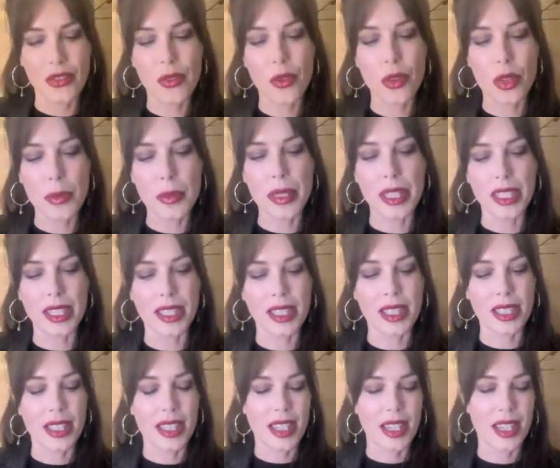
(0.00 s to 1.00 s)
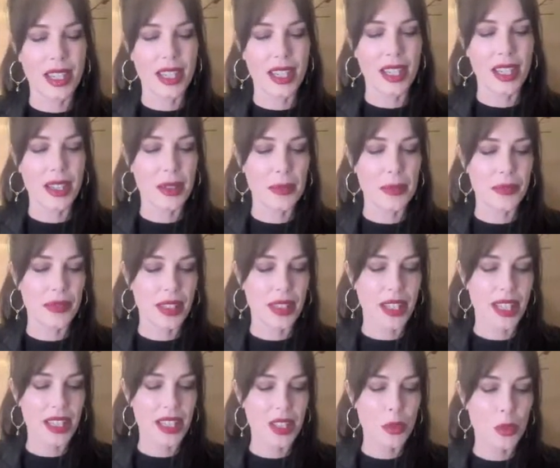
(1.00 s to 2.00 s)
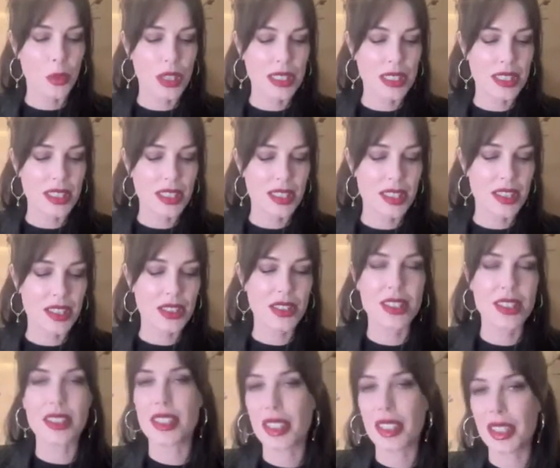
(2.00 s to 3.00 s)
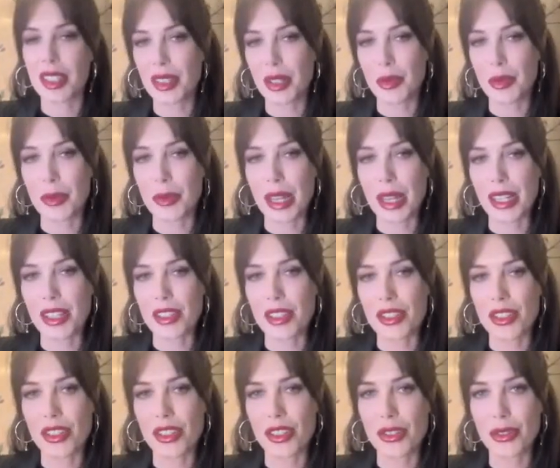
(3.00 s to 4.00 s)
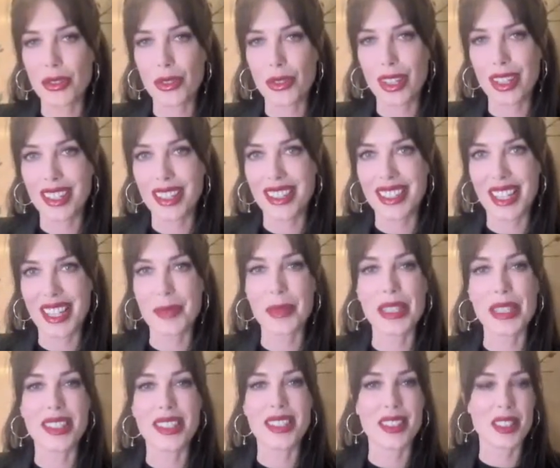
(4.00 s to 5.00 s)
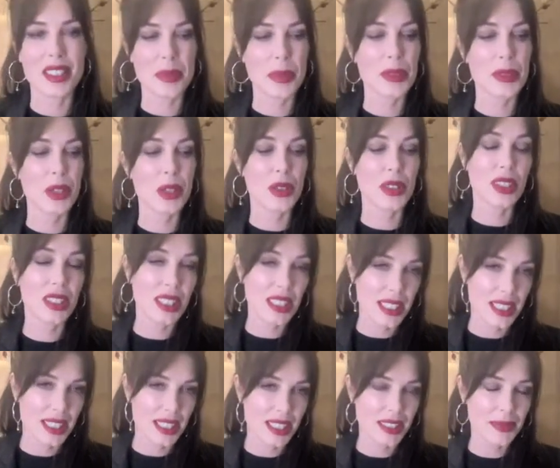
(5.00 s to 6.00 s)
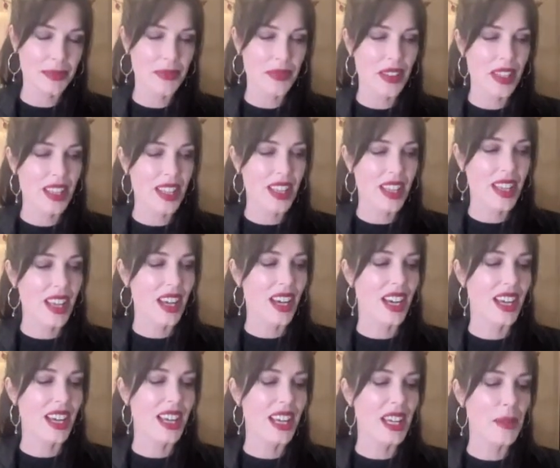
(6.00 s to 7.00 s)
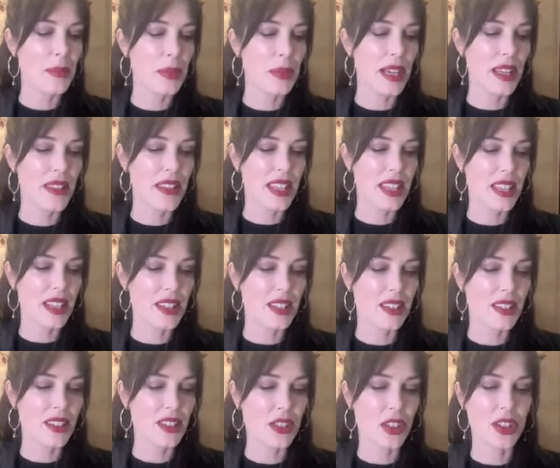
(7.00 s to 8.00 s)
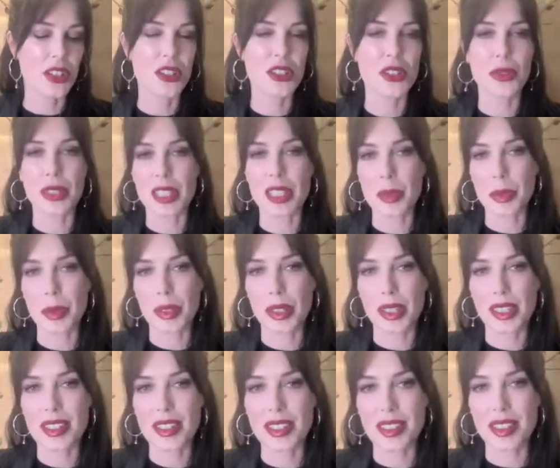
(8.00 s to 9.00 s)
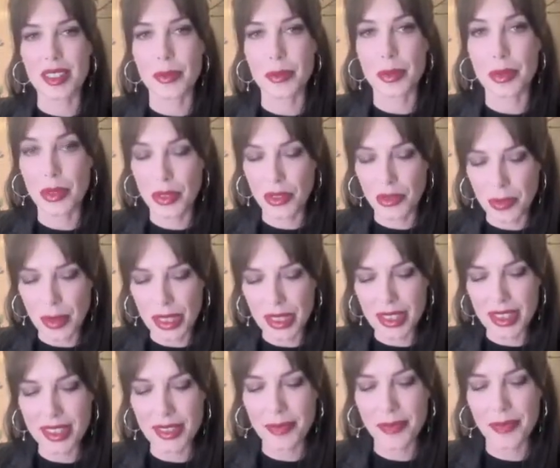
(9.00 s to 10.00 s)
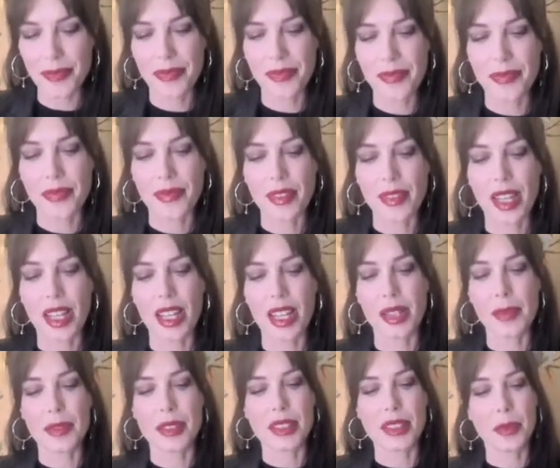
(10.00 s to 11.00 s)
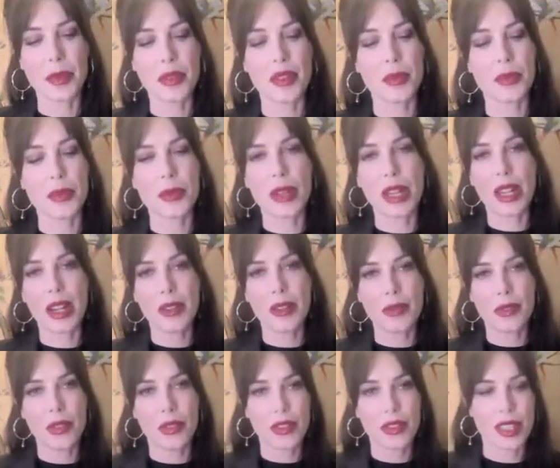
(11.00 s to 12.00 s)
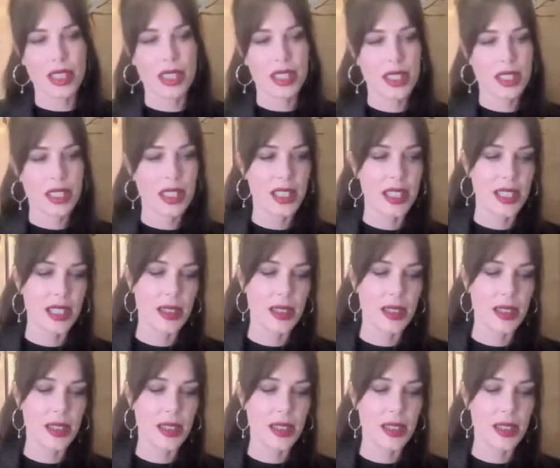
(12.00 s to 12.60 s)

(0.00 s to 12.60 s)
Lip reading: for me. And it wasn't until this year that we managed to get me to the Spiro Clinic. I had by then started to experience improvements. Some of them around the